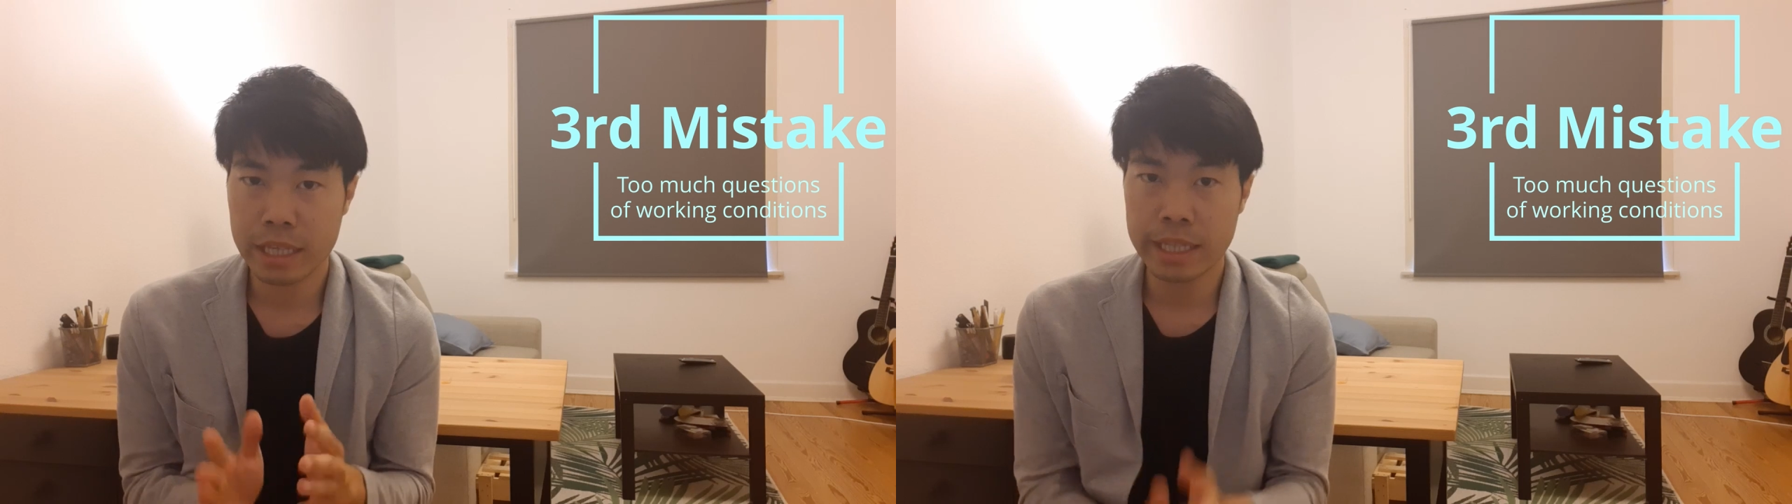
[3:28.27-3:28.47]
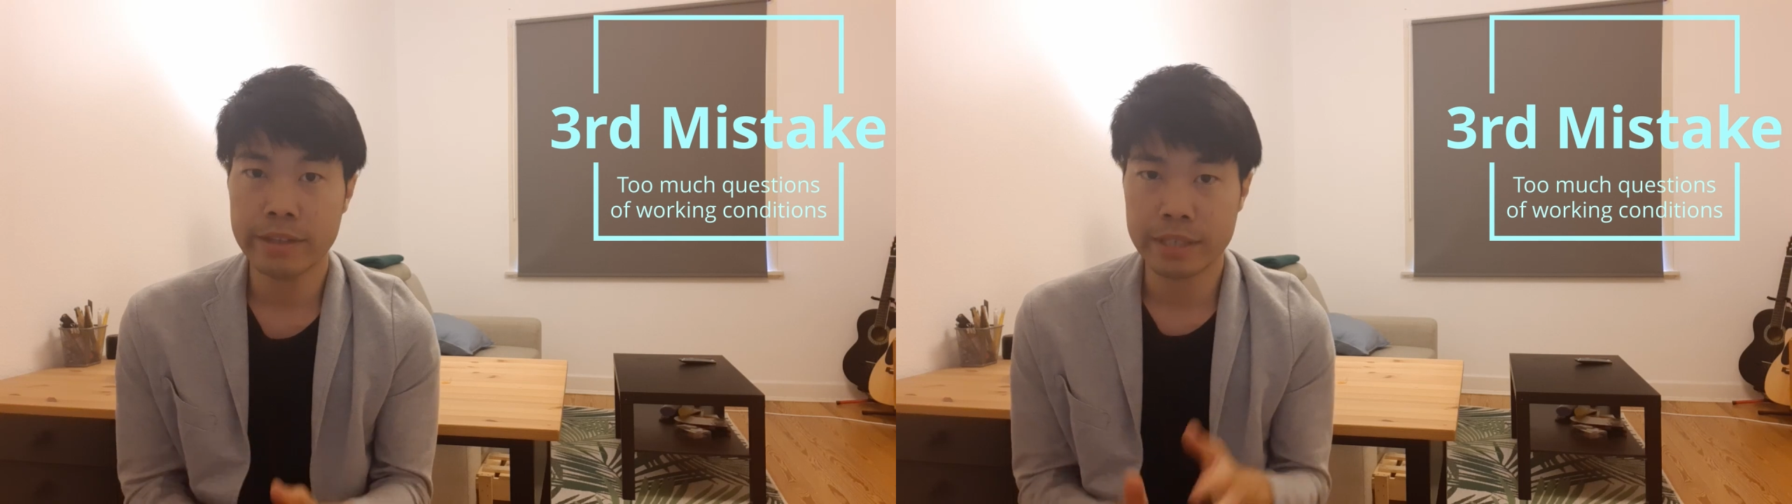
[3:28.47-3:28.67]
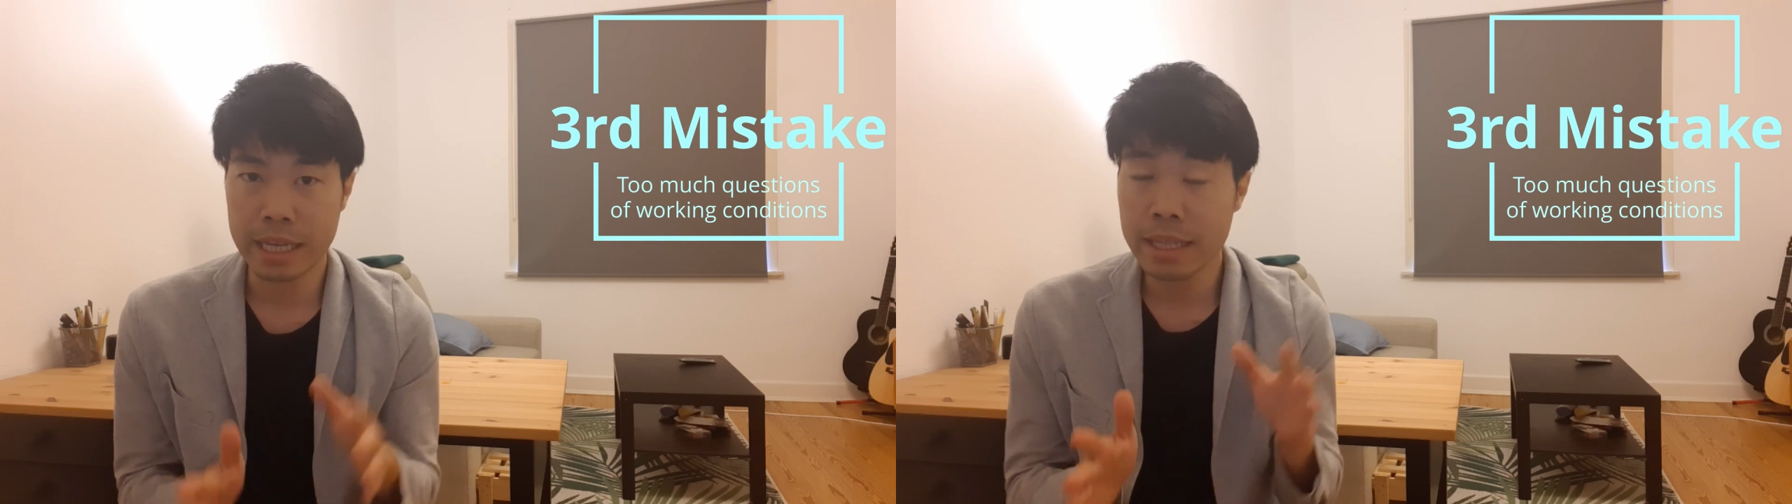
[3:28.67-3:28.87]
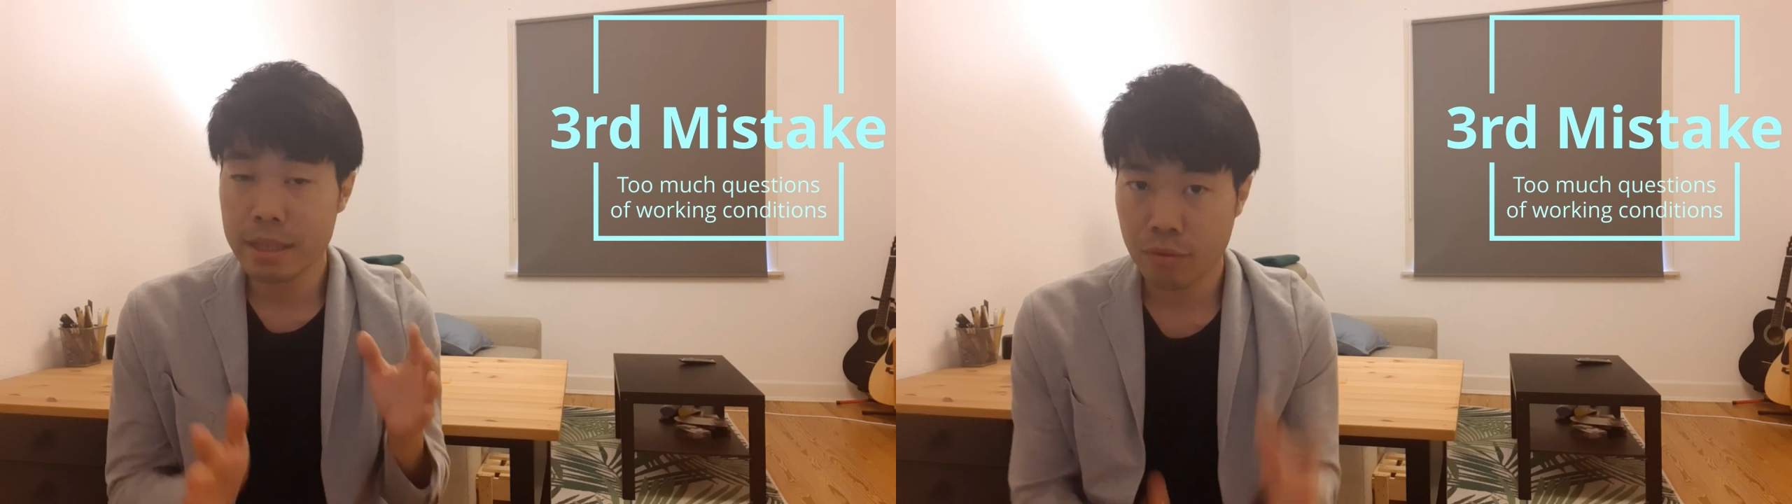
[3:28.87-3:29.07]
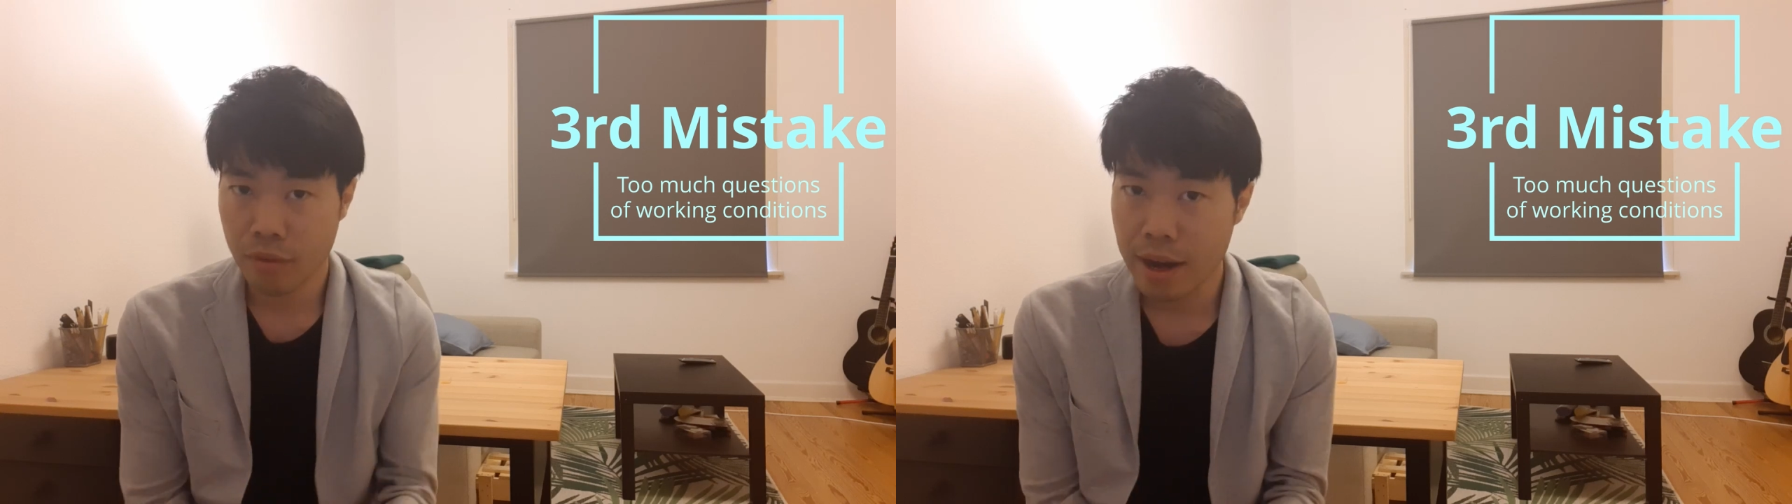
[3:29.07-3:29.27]
details in
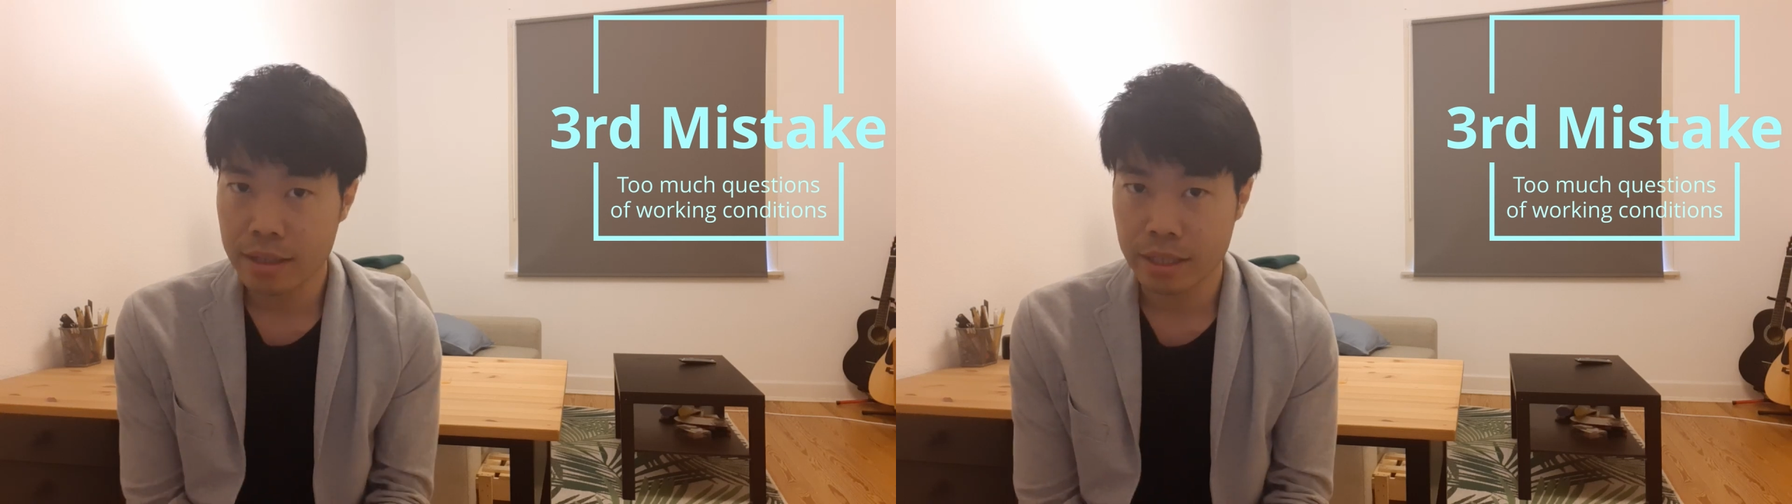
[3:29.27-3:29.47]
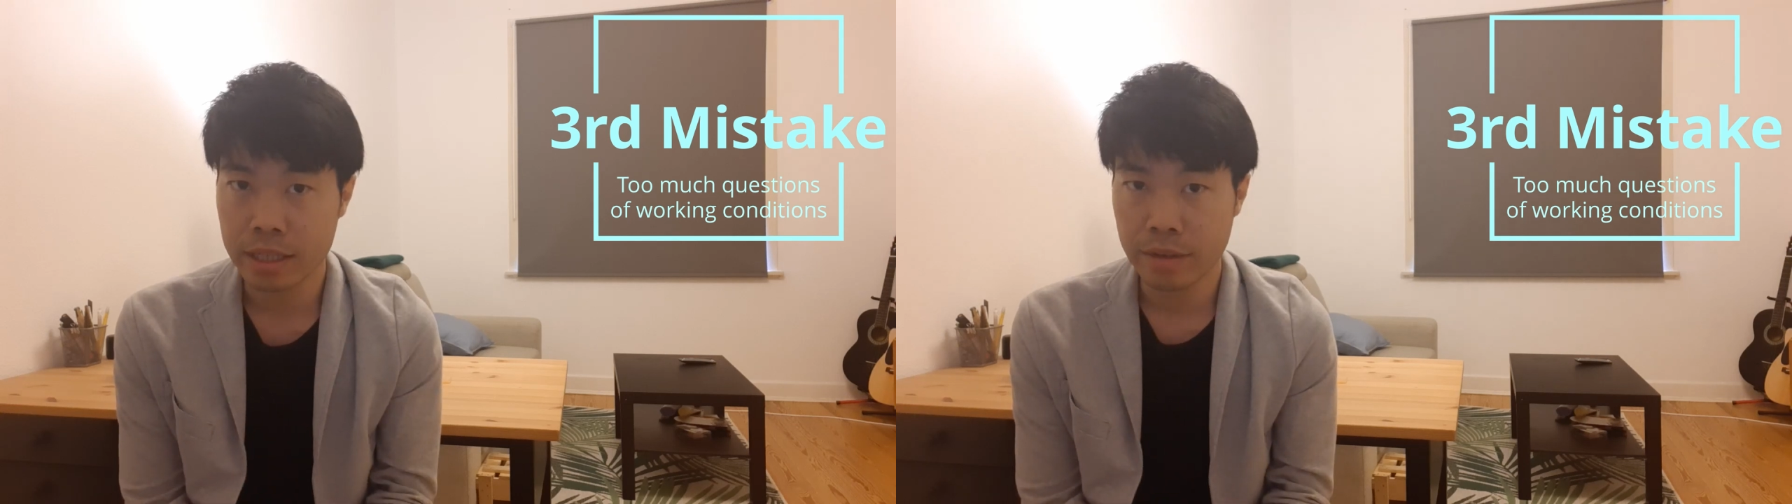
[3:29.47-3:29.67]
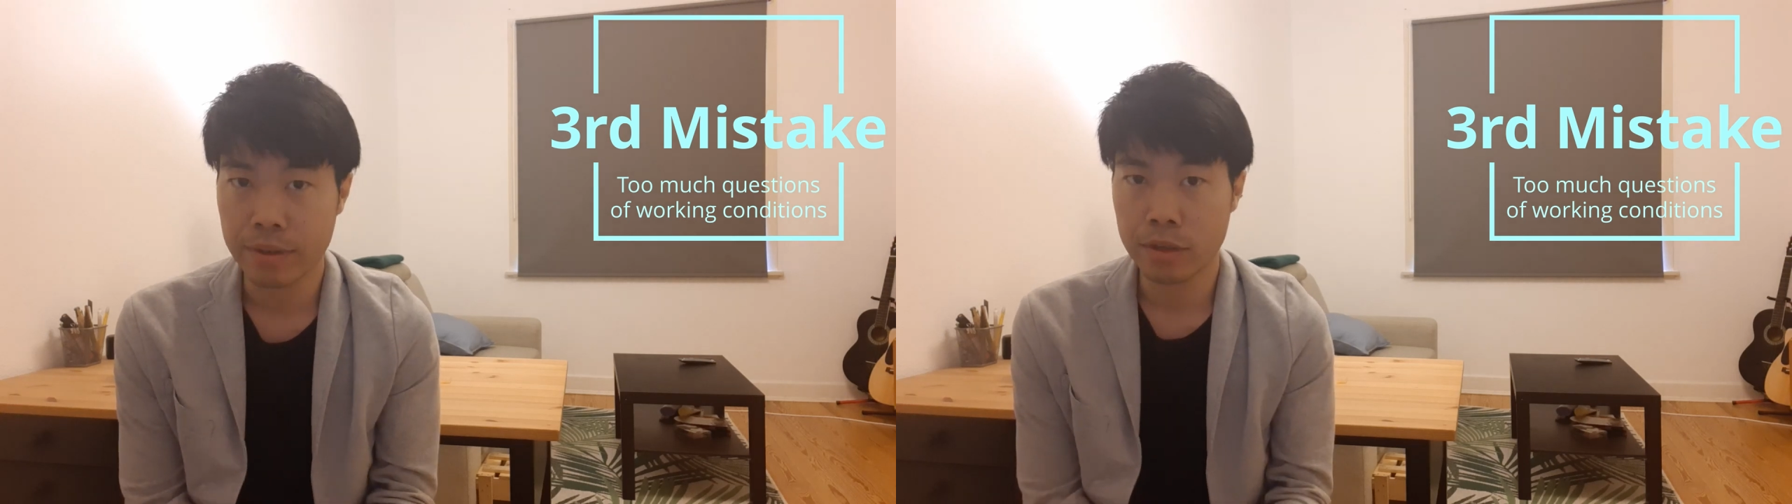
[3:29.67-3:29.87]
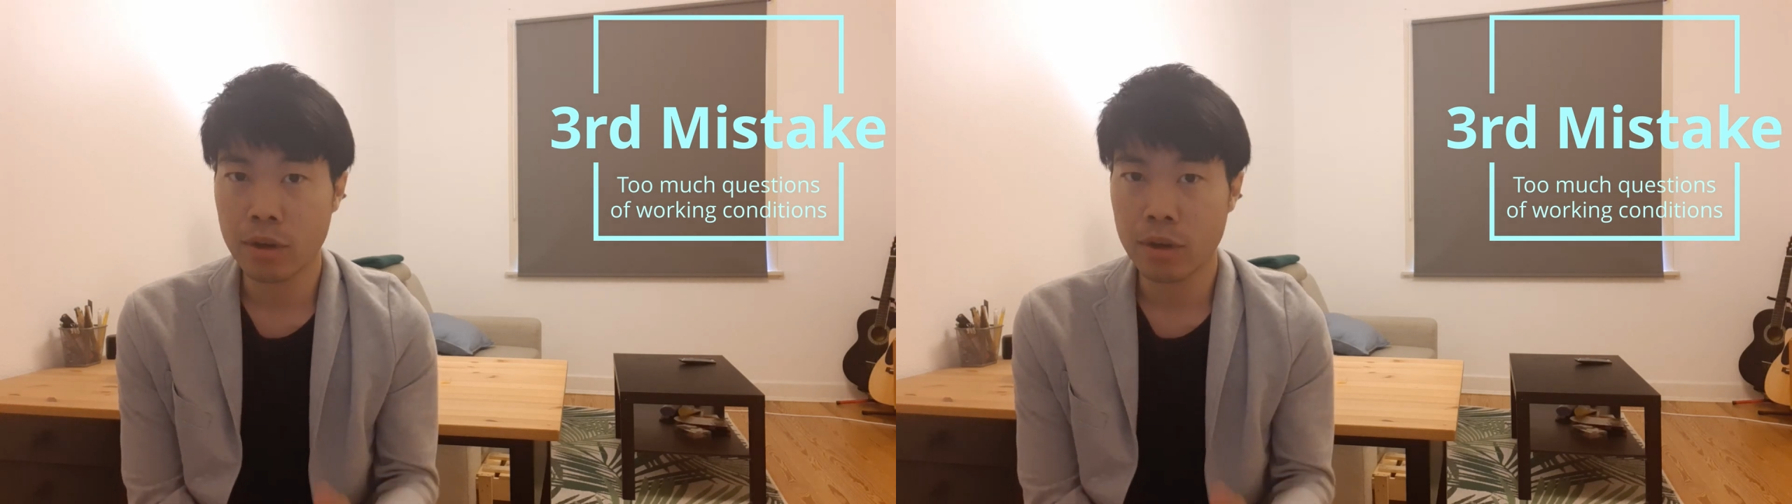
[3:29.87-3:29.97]
the first interview.